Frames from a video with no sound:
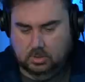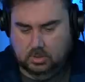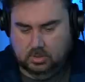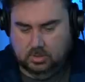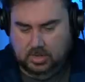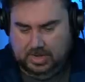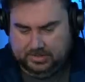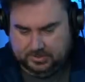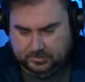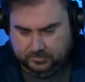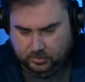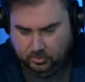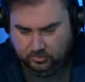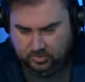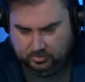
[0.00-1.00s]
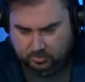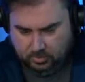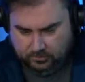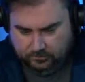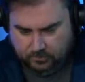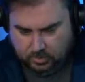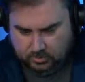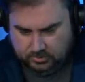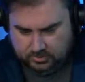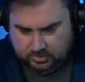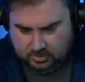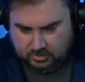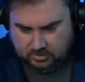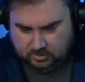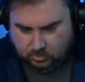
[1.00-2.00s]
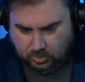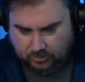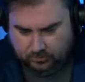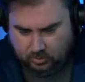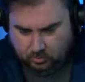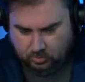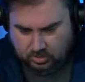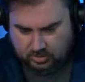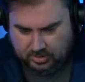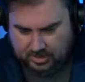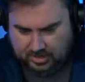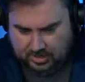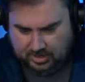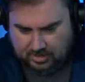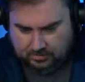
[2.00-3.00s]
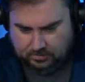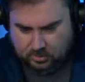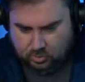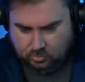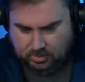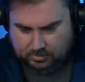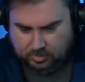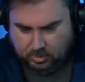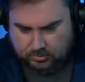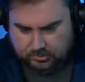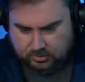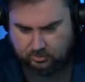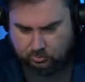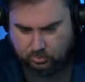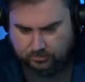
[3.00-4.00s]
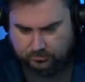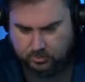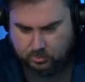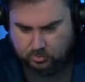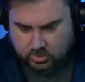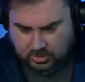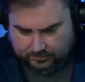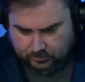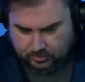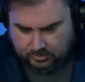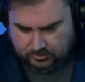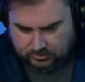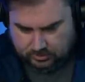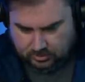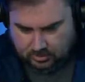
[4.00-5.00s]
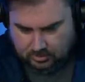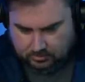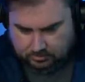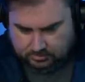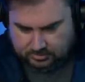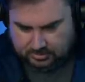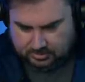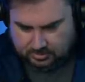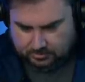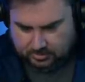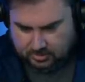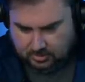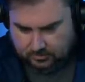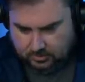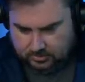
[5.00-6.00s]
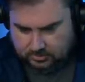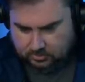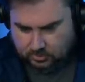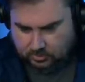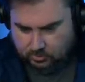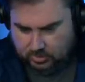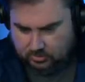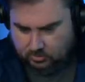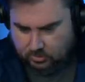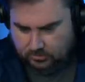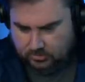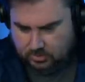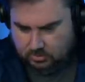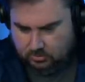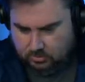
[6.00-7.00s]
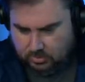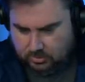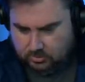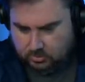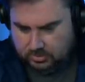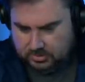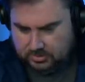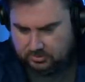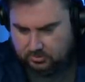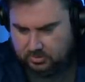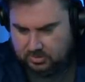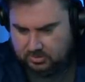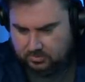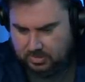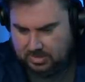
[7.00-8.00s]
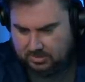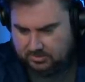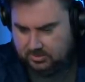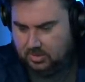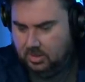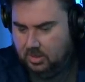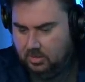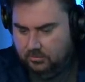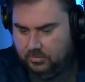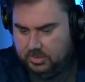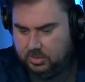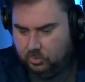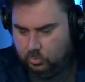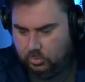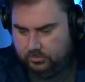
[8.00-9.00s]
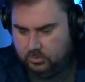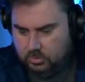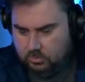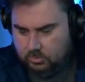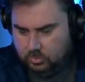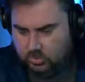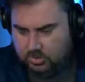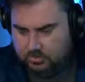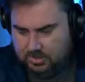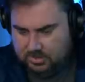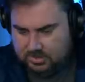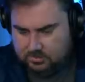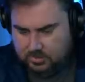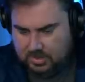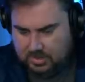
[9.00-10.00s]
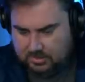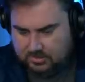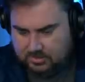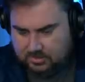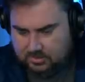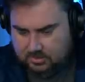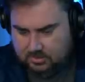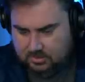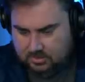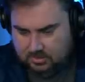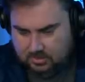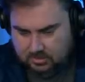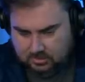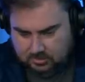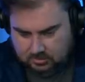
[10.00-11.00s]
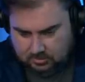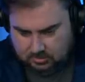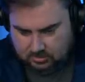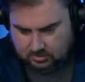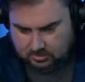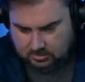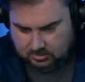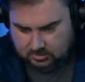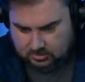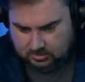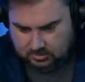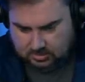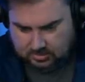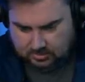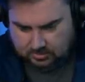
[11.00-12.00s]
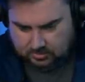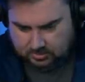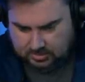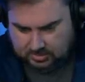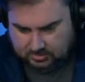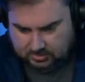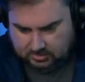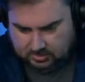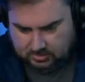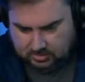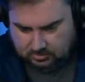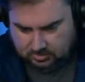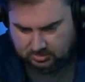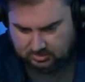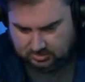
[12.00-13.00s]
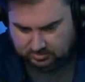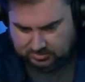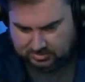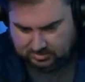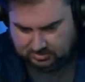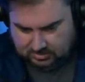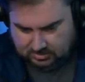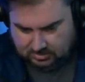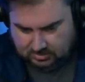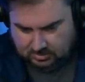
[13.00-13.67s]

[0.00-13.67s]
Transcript: As of November 1st at 12:01 a.m., you may post your review coverage. Please limit coverage to a written review with 20 screens max, video review 20 minutes max, technical analysis 10 minutes max.